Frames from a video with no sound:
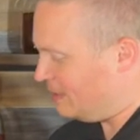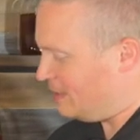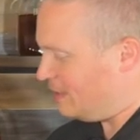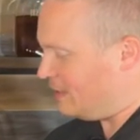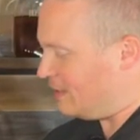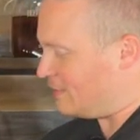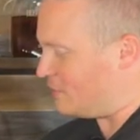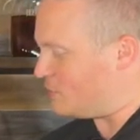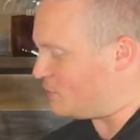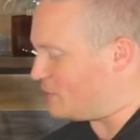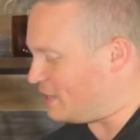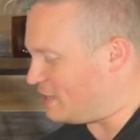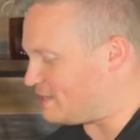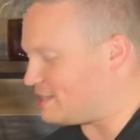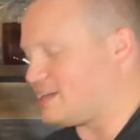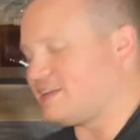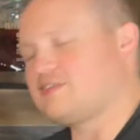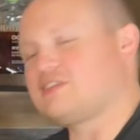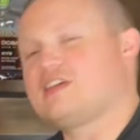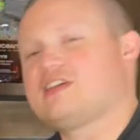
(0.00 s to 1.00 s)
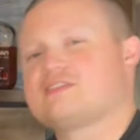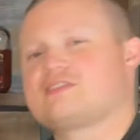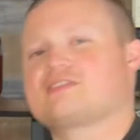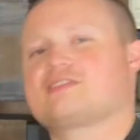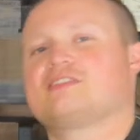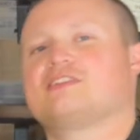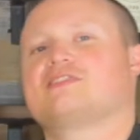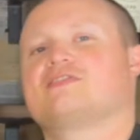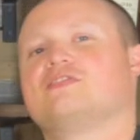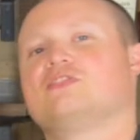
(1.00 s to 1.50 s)
if you guys have Tasters
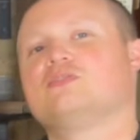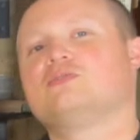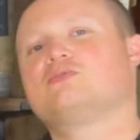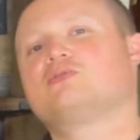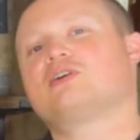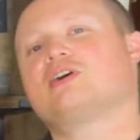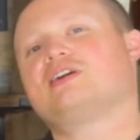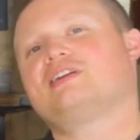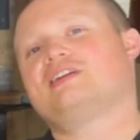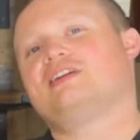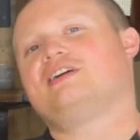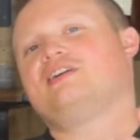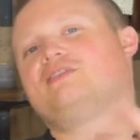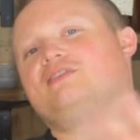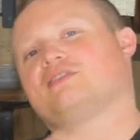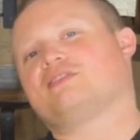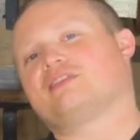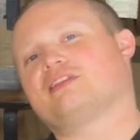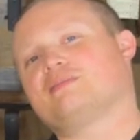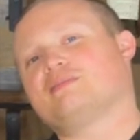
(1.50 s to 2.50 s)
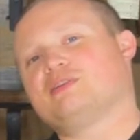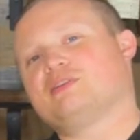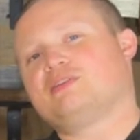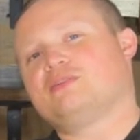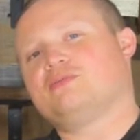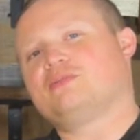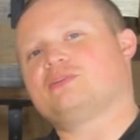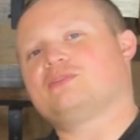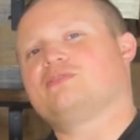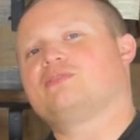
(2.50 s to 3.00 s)
Club and you've tried it out, let me know
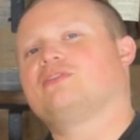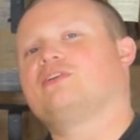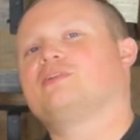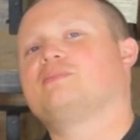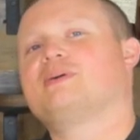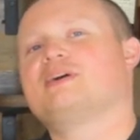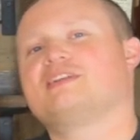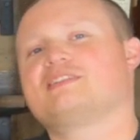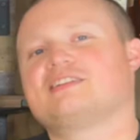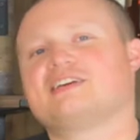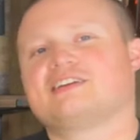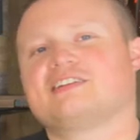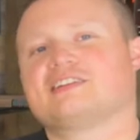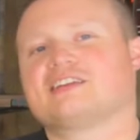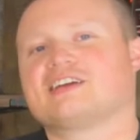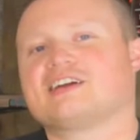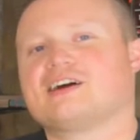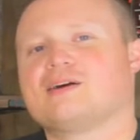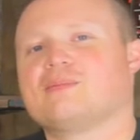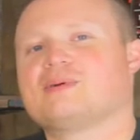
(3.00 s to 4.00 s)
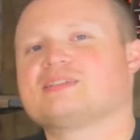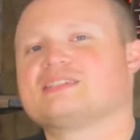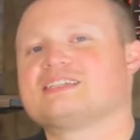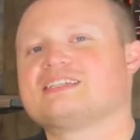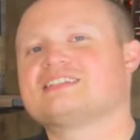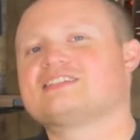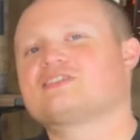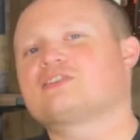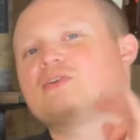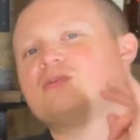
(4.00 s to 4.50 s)
what you thought about it down in the comments.
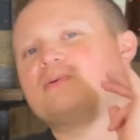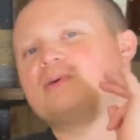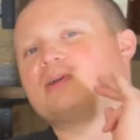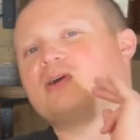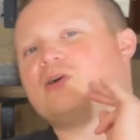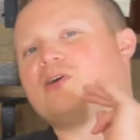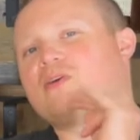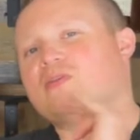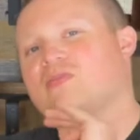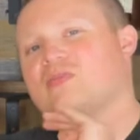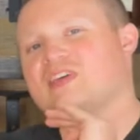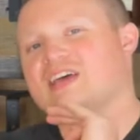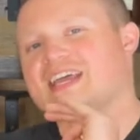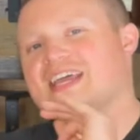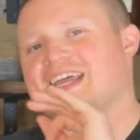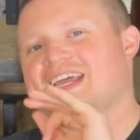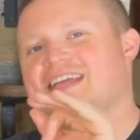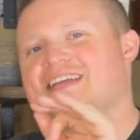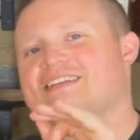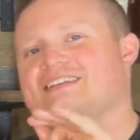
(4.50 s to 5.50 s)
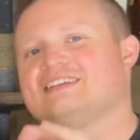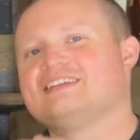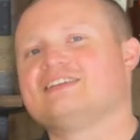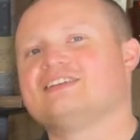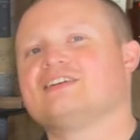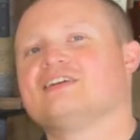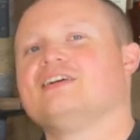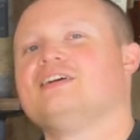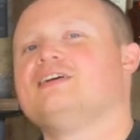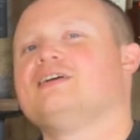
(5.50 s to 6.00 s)
It's going on the A
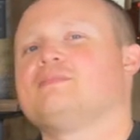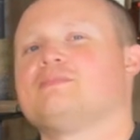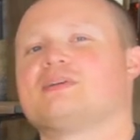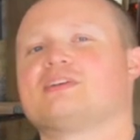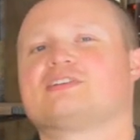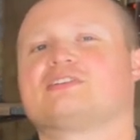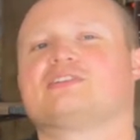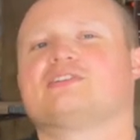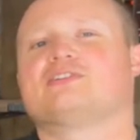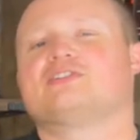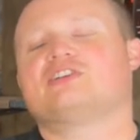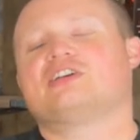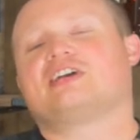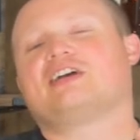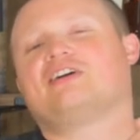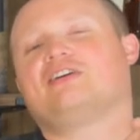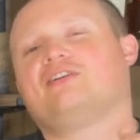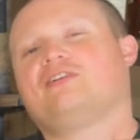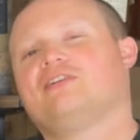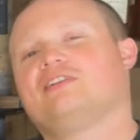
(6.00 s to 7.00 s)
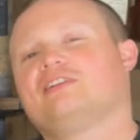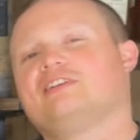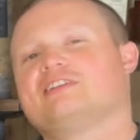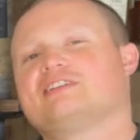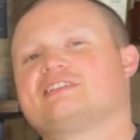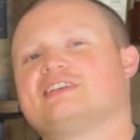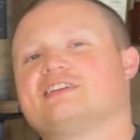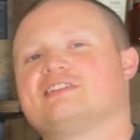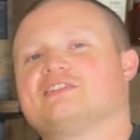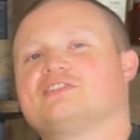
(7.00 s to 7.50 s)
tier. Make sure you check out all the
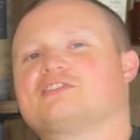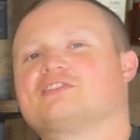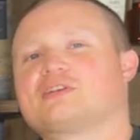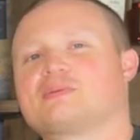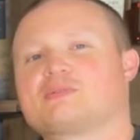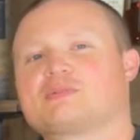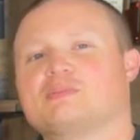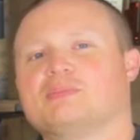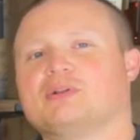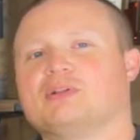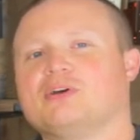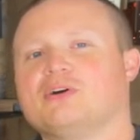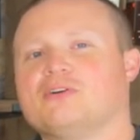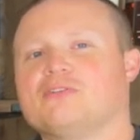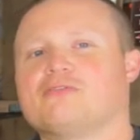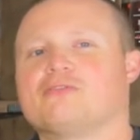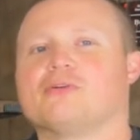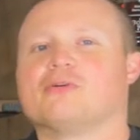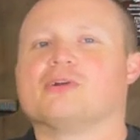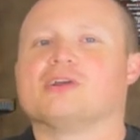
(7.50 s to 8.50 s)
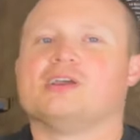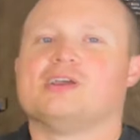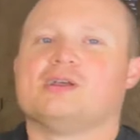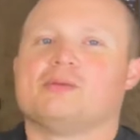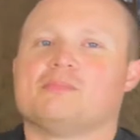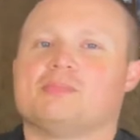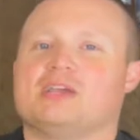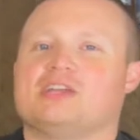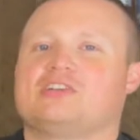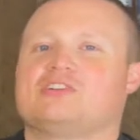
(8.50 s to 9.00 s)
links down in the description below for
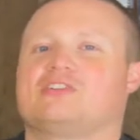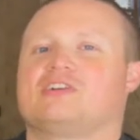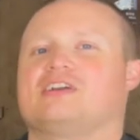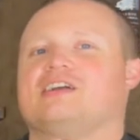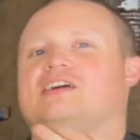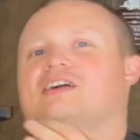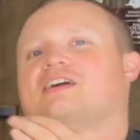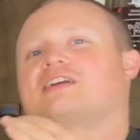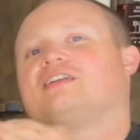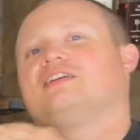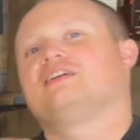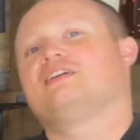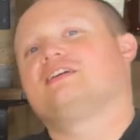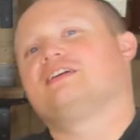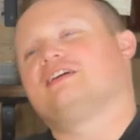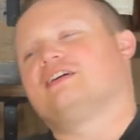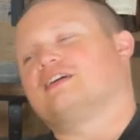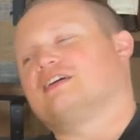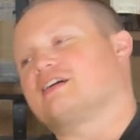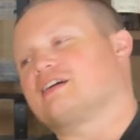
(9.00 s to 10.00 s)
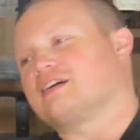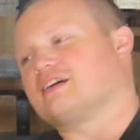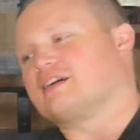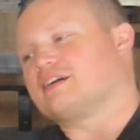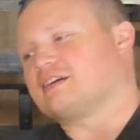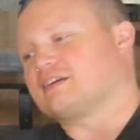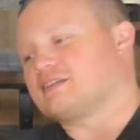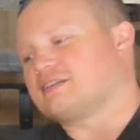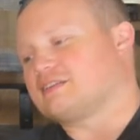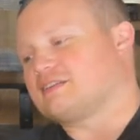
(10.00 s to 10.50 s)
Patreon,
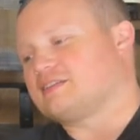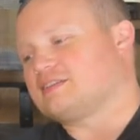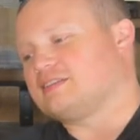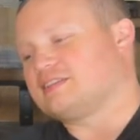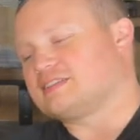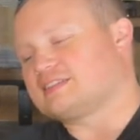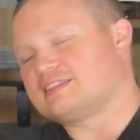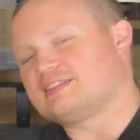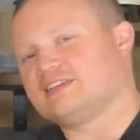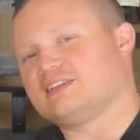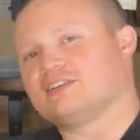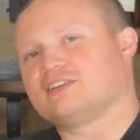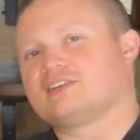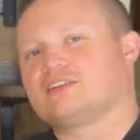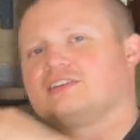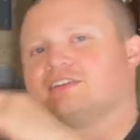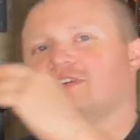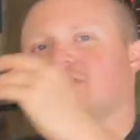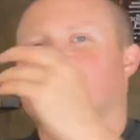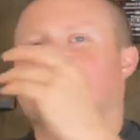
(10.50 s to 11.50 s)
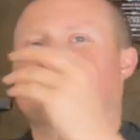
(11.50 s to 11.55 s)
uh, Distiller,